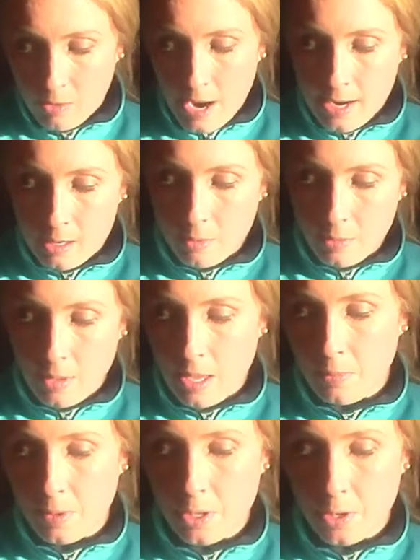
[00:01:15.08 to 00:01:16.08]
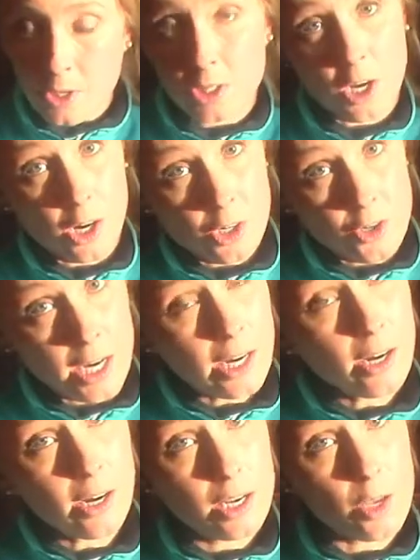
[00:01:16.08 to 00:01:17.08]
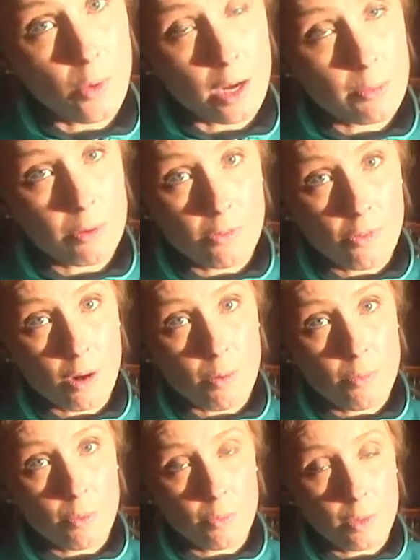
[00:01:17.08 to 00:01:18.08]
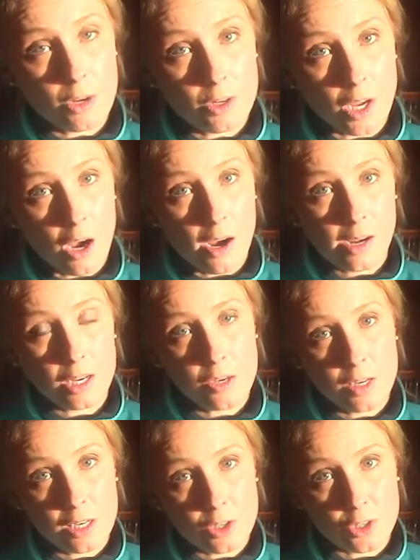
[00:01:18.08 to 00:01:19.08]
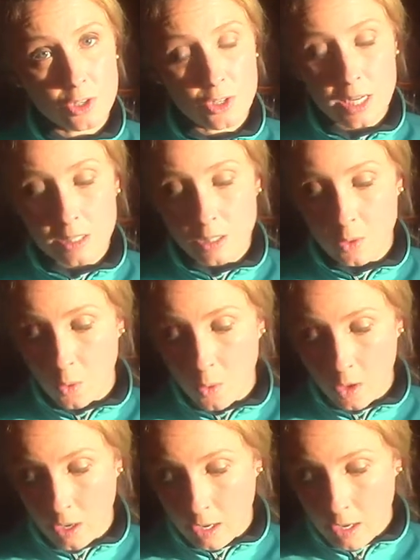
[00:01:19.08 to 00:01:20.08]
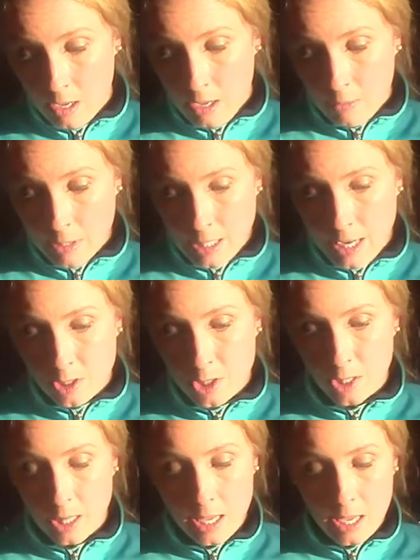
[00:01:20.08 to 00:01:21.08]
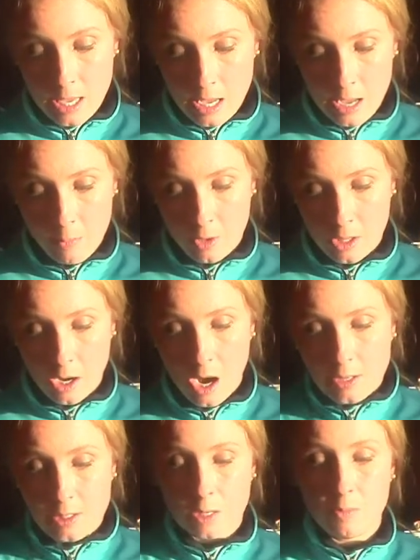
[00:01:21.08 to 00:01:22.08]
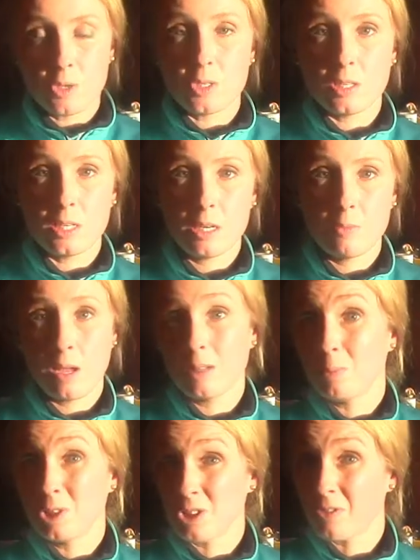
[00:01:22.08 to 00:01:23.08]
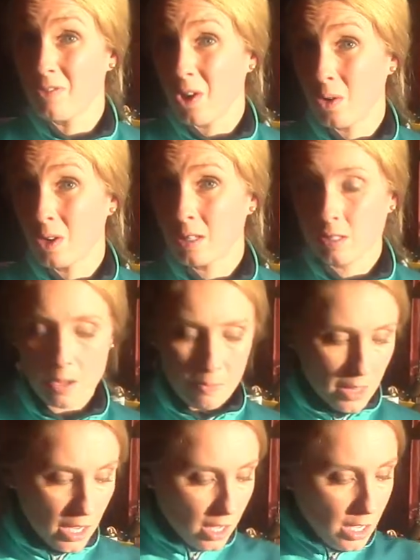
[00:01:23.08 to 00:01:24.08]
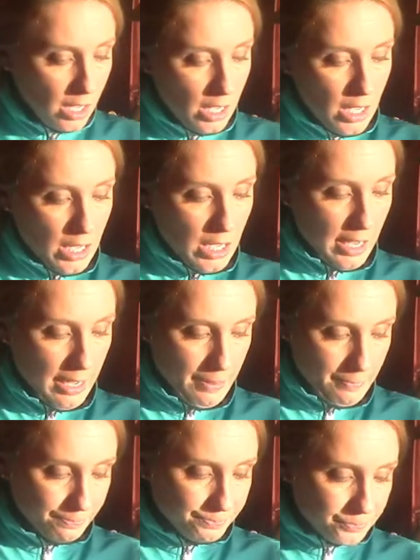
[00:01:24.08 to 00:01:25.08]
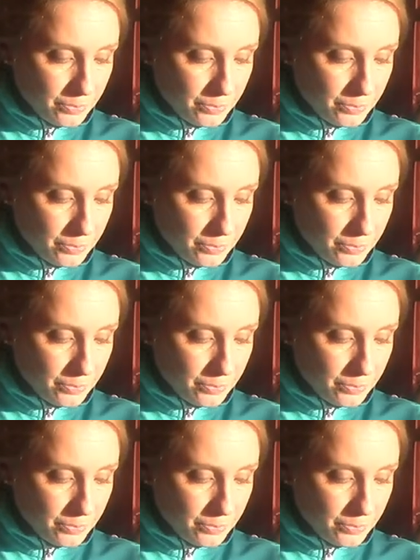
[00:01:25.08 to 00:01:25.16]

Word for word: rider, but maybe you're a dog trainer and you want to perform with your dog and you need your treats, or potentially um, with a costume you just need to be able to put your phone in something. Um,